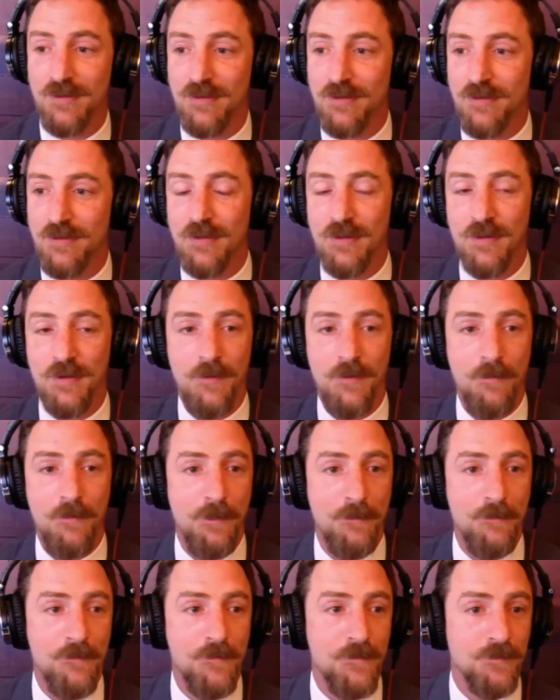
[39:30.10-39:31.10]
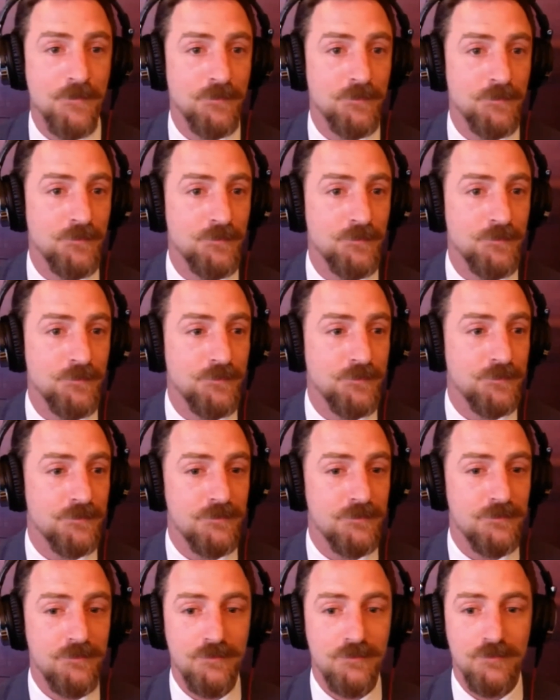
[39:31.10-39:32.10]

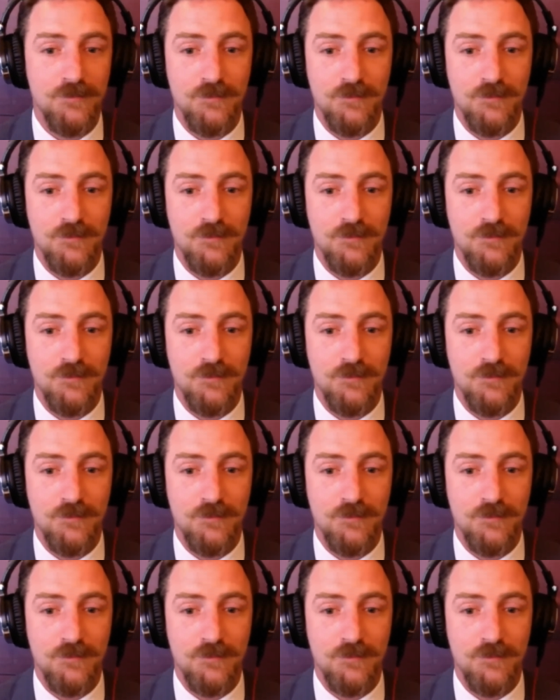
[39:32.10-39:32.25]
[no speech]